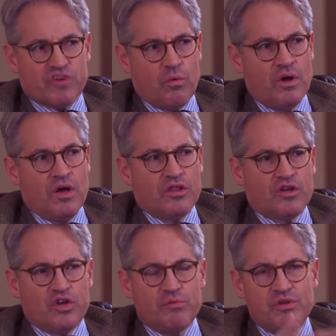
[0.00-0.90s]
So
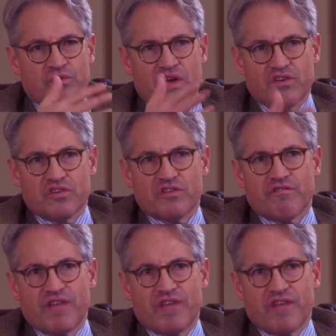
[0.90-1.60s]
the good mutations